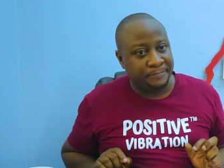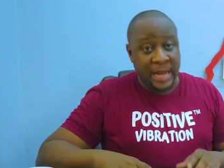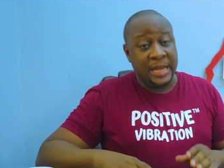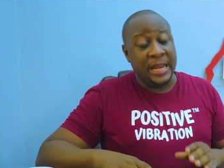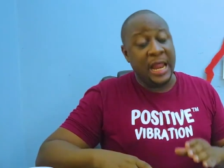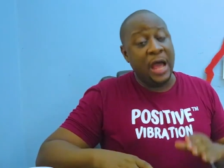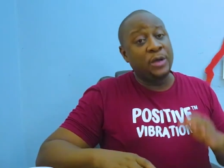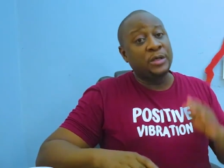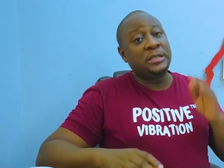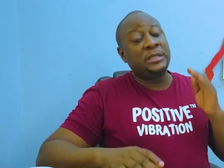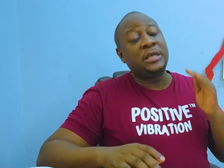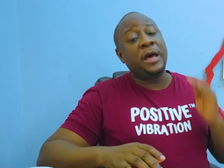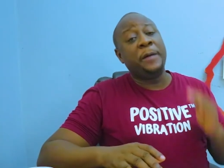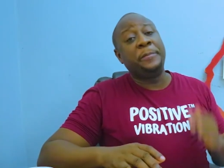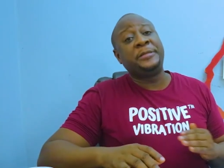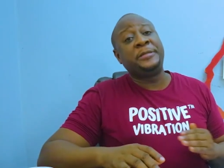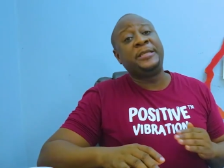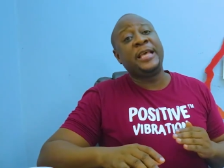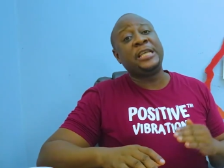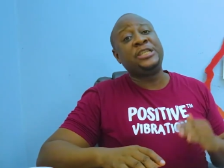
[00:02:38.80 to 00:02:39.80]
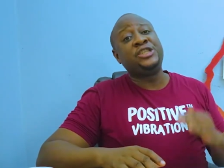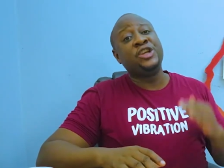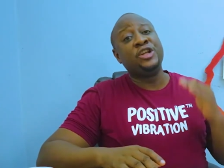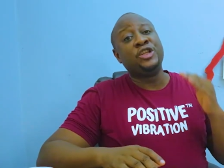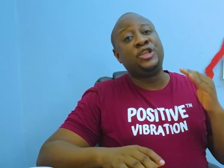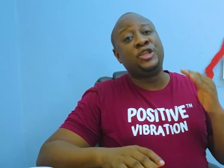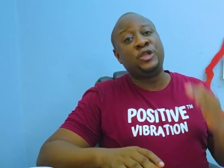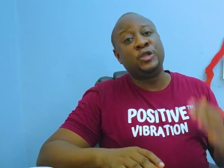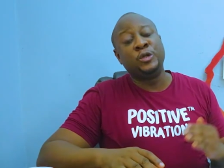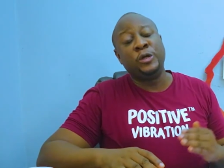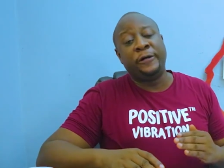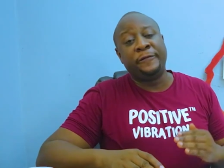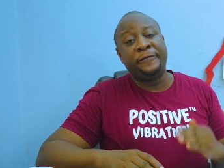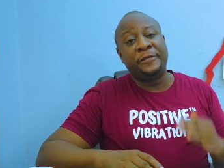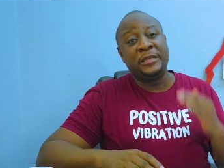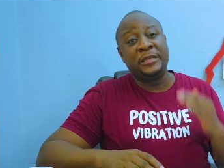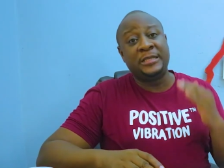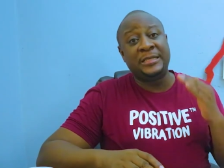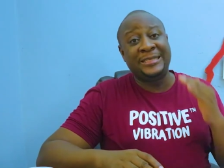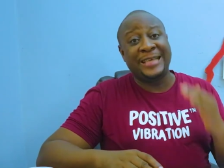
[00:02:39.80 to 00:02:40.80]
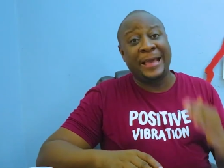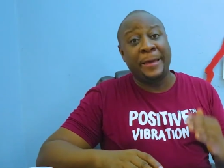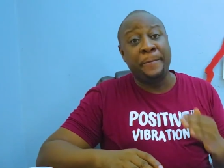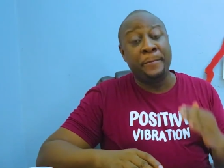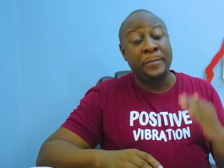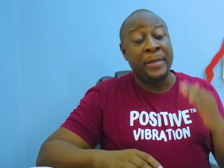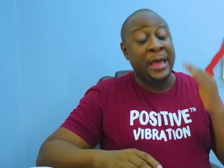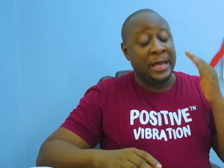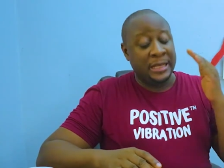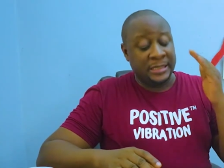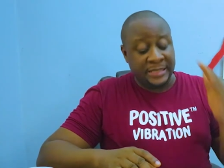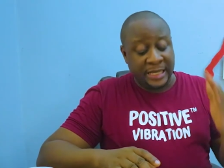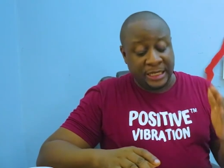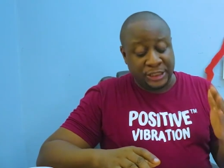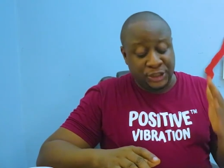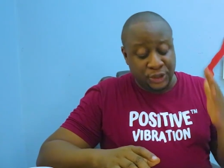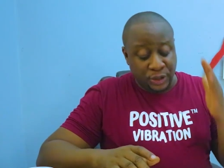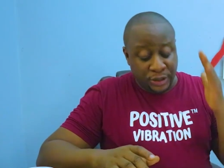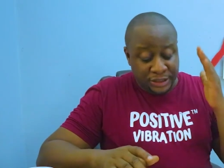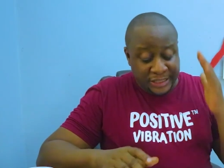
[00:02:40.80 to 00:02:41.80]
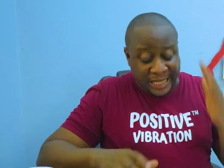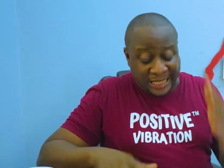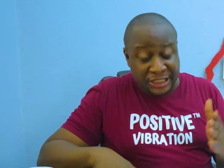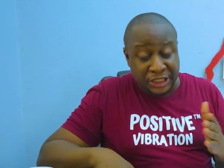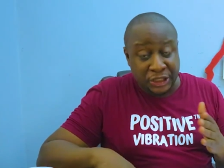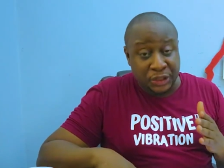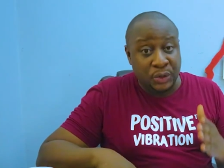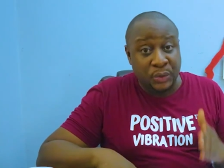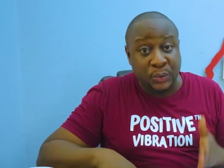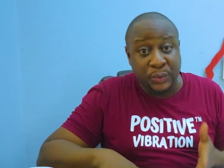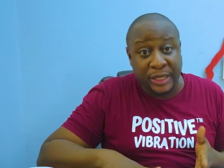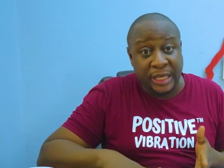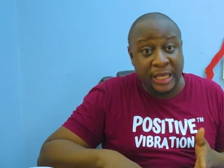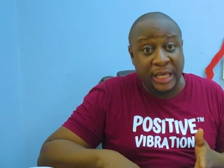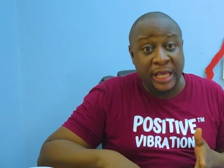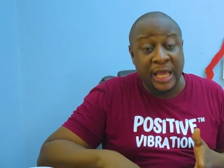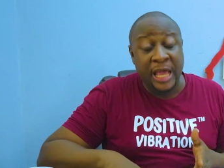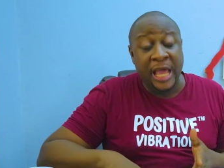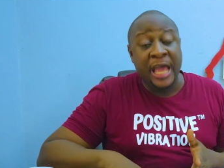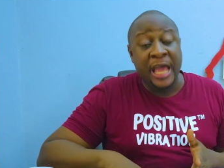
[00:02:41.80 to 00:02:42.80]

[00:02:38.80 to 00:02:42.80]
Now, subsection 2 of this same section 33